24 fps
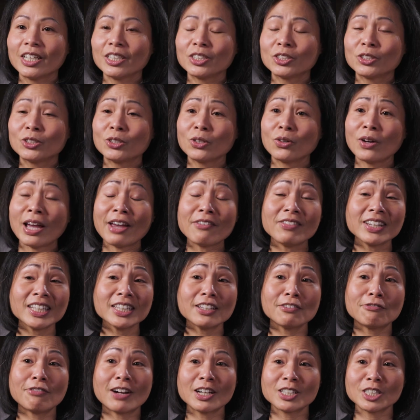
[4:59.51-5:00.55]
So having
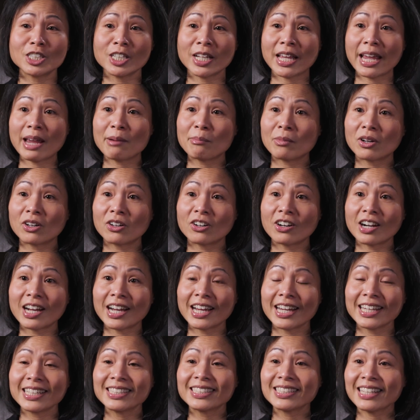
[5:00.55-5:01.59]
the functional
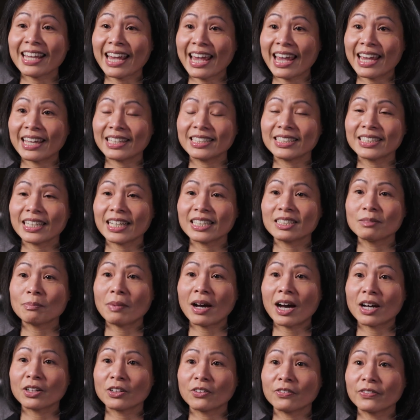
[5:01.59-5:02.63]
MRI scans as
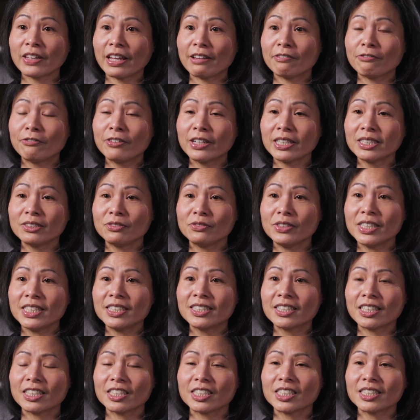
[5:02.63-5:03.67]
part of that first
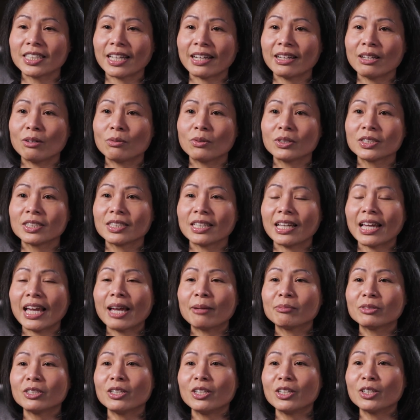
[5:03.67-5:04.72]
research study was
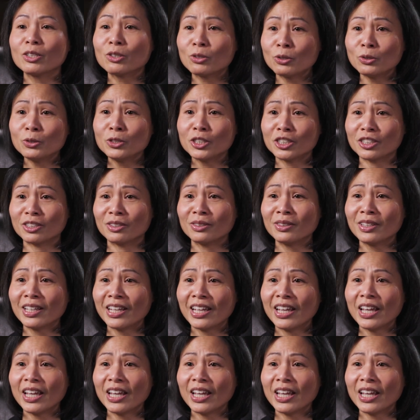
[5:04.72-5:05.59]
absolutely crucial,